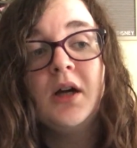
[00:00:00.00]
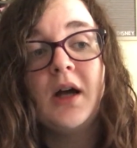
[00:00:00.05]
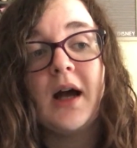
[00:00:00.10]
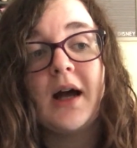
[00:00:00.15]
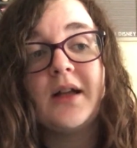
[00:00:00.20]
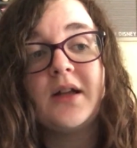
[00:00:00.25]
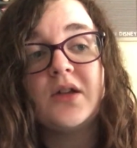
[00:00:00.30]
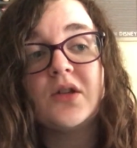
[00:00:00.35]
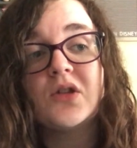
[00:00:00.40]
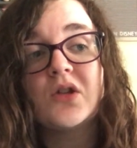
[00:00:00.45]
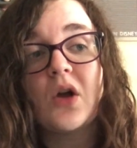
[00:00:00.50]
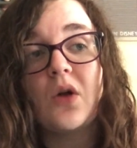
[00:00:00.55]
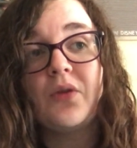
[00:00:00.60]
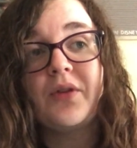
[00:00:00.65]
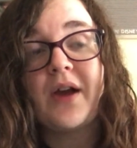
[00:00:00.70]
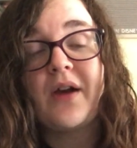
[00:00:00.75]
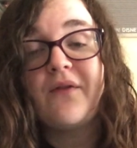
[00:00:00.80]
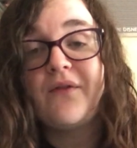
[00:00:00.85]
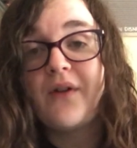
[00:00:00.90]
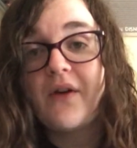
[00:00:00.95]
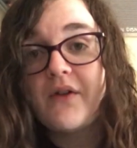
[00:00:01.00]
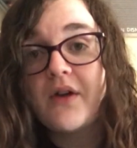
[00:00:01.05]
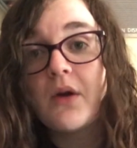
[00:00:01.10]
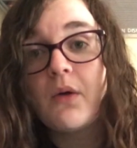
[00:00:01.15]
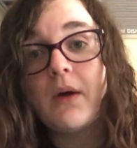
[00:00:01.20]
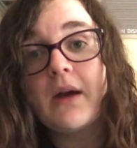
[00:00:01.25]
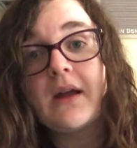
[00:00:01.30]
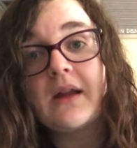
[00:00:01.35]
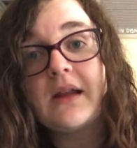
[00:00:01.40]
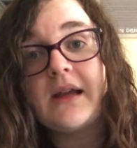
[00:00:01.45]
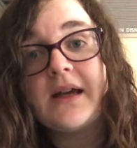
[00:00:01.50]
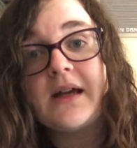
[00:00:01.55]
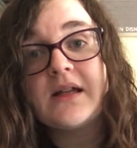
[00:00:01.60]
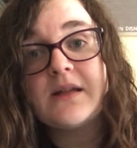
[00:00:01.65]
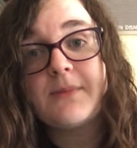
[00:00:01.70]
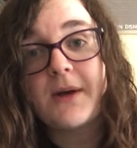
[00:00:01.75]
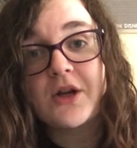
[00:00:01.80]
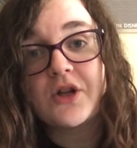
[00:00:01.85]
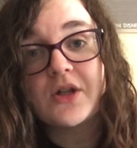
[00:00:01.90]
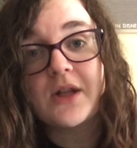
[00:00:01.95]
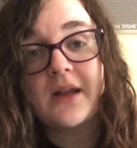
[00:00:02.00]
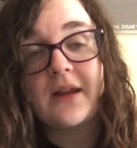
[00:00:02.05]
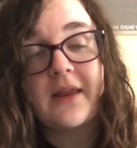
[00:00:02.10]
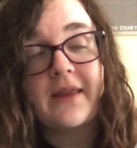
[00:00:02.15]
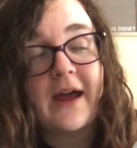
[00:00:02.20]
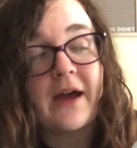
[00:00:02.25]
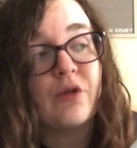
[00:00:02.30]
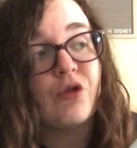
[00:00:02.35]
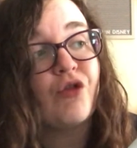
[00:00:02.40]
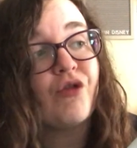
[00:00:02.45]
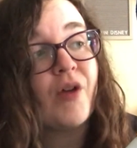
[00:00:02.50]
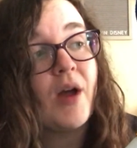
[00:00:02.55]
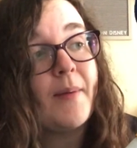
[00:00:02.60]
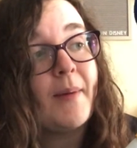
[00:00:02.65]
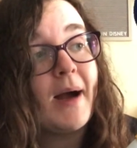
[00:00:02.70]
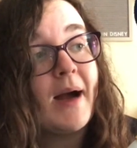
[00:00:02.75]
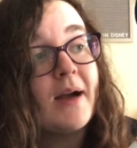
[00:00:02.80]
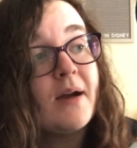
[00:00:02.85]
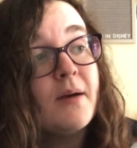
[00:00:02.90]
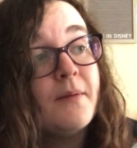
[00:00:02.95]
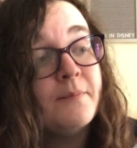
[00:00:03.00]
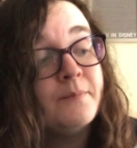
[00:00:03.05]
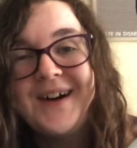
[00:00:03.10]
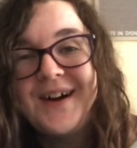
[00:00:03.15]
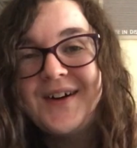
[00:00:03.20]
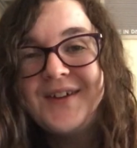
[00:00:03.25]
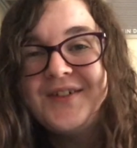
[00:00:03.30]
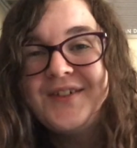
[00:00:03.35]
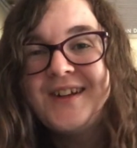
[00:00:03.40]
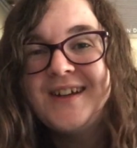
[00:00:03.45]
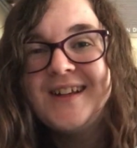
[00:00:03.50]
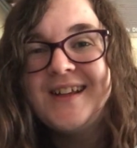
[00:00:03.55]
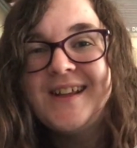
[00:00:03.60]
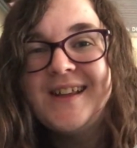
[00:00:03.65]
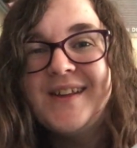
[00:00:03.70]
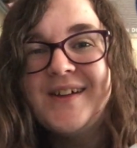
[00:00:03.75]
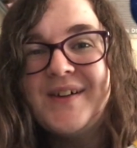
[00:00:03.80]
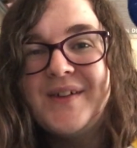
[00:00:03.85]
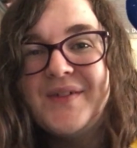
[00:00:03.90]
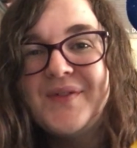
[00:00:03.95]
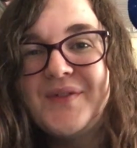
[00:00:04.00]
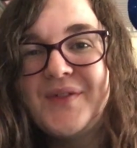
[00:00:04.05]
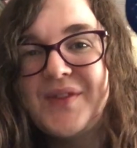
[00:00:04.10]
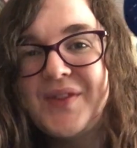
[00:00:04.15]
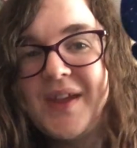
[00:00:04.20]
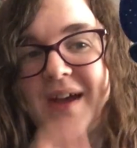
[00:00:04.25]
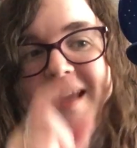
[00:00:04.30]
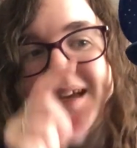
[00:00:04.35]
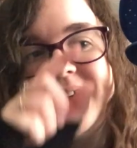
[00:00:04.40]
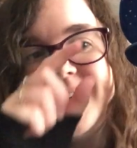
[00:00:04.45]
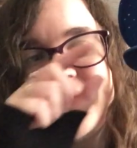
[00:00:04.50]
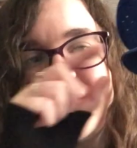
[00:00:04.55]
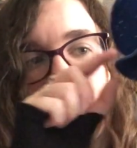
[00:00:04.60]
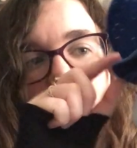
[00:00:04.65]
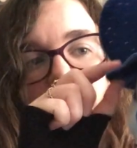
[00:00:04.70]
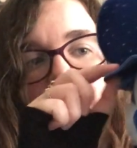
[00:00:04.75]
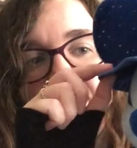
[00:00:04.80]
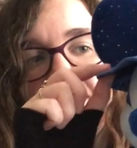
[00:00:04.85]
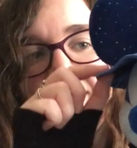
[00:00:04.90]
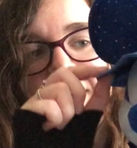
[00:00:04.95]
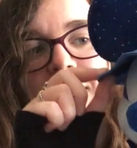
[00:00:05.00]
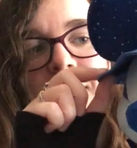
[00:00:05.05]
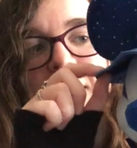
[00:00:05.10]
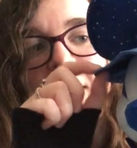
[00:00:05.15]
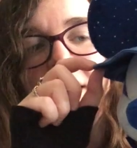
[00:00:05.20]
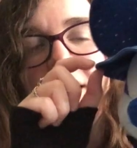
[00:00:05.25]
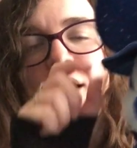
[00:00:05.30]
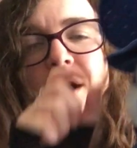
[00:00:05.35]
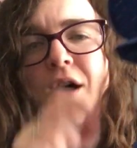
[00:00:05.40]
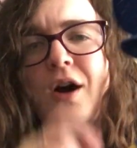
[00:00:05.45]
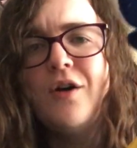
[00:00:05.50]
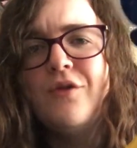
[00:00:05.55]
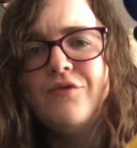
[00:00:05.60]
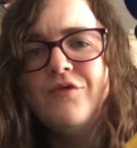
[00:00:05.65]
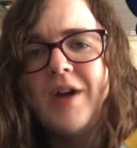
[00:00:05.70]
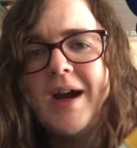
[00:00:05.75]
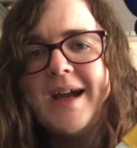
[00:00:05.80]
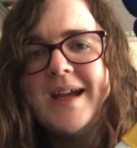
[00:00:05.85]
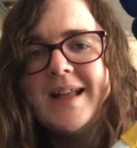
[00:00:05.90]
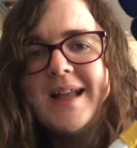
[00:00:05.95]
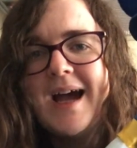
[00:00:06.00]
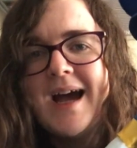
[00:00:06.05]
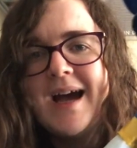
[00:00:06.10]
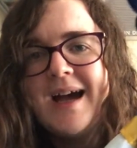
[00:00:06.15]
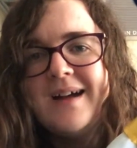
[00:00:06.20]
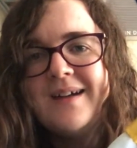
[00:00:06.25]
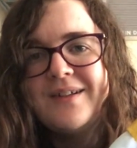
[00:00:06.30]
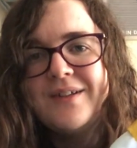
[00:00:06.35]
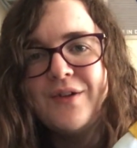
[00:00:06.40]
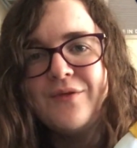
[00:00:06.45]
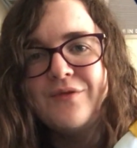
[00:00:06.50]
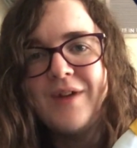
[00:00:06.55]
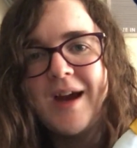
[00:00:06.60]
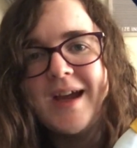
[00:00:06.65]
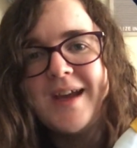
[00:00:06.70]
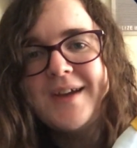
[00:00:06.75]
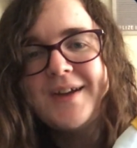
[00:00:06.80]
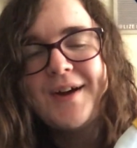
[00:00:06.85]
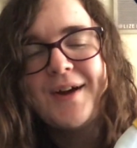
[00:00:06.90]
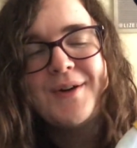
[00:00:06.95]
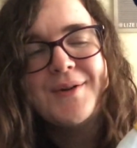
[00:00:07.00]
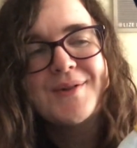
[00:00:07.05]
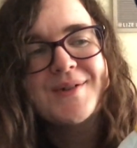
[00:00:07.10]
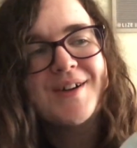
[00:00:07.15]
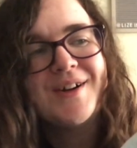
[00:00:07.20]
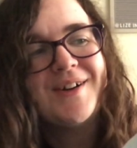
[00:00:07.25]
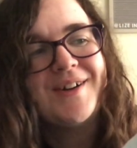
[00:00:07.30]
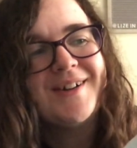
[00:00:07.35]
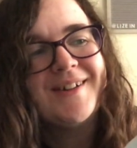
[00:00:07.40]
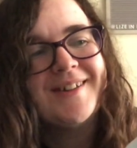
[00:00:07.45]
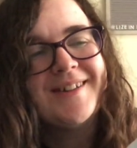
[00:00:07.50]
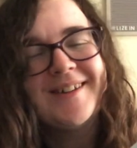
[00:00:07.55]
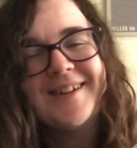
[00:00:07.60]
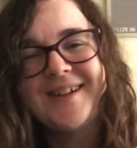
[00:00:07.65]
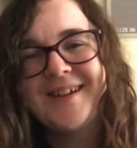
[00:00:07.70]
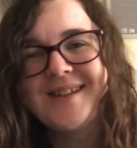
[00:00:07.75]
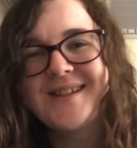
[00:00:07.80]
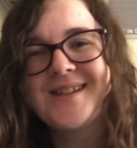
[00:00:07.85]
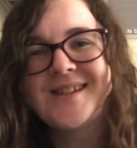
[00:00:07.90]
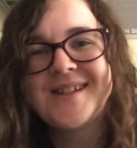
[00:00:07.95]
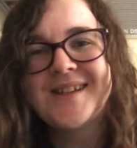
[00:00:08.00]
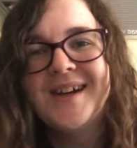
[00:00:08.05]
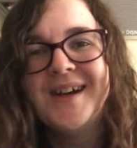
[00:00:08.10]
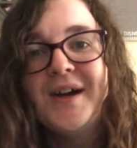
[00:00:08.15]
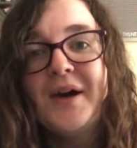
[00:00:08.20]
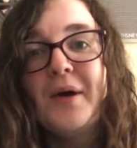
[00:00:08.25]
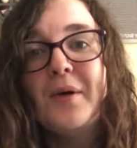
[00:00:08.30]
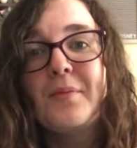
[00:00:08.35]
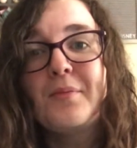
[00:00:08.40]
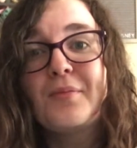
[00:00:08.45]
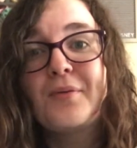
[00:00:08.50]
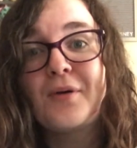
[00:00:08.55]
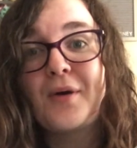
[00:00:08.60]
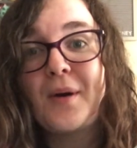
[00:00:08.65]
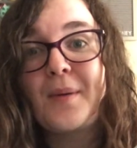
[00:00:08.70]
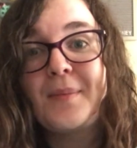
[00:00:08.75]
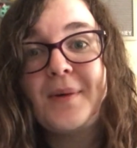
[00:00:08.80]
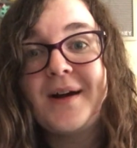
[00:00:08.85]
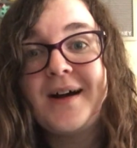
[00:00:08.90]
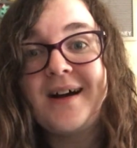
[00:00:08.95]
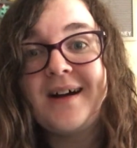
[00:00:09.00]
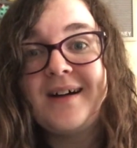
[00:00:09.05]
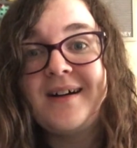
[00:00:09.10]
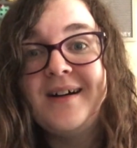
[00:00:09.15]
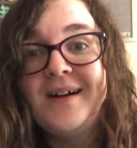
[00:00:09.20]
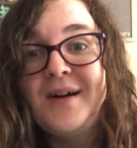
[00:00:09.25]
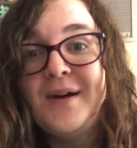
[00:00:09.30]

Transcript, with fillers: and it sold out very quickly, especially the Loungefly bag. I really love that he's got like a rain hat and a raincoat on. It's proper